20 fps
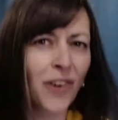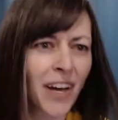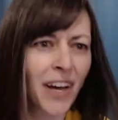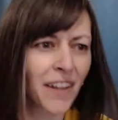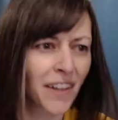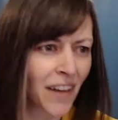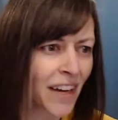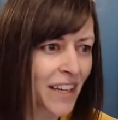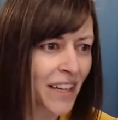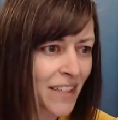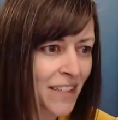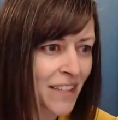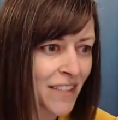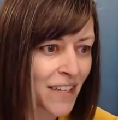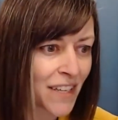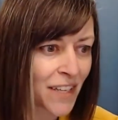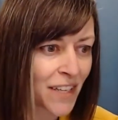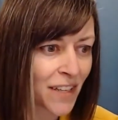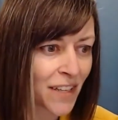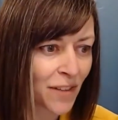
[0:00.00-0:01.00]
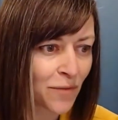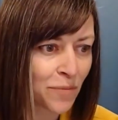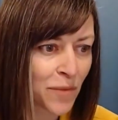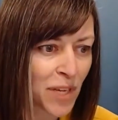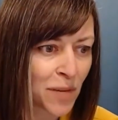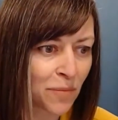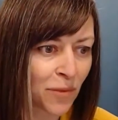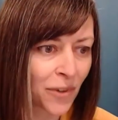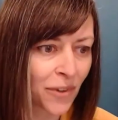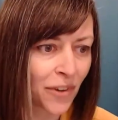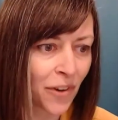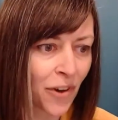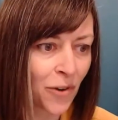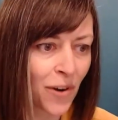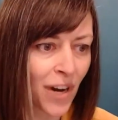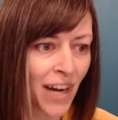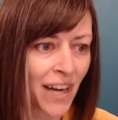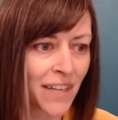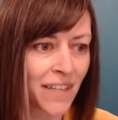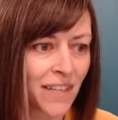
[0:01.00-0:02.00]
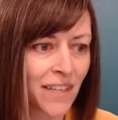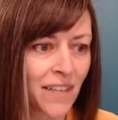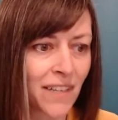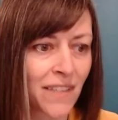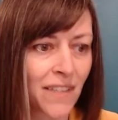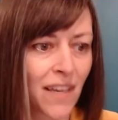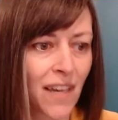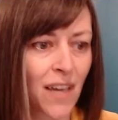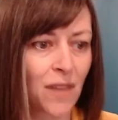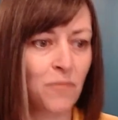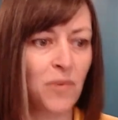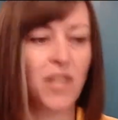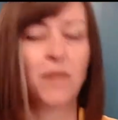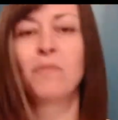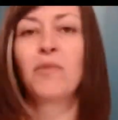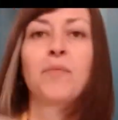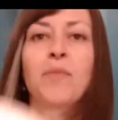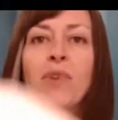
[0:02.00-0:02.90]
I can see people, ideas and people